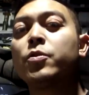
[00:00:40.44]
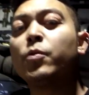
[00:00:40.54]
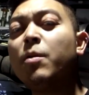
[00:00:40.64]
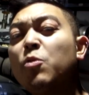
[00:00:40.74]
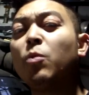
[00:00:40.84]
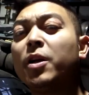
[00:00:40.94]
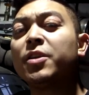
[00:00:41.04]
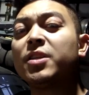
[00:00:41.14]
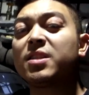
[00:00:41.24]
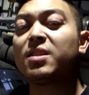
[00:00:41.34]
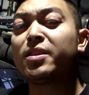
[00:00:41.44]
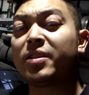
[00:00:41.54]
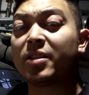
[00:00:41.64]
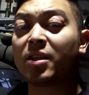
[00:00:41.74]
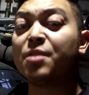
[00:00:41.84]
number 1 on this list
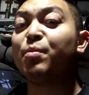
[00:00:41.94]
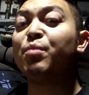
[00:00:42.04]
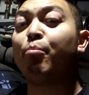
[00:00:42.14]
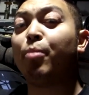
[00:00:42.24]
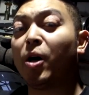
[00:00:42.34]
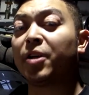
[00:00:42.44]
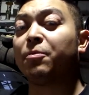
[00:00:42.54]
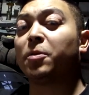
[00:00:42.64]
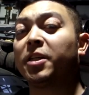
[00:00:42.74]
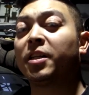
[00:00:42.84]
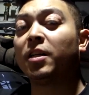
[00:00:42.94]
is going to be bodywork.